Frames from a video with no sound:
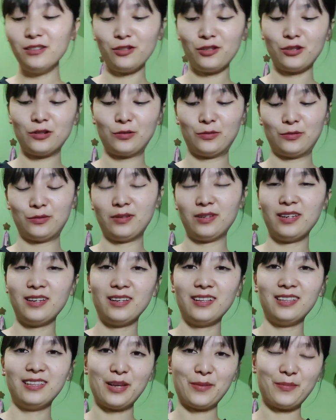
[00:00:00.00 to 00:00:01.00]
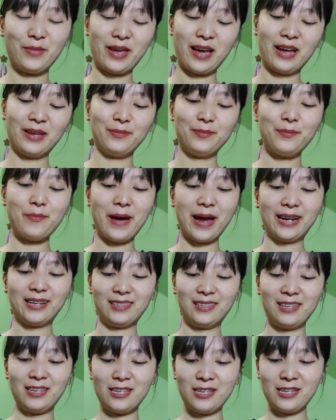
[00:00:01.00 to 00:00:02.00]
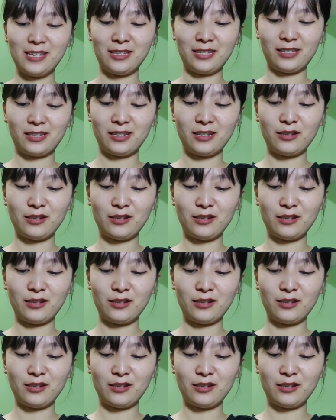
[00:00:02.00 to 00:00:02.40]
So unpack this.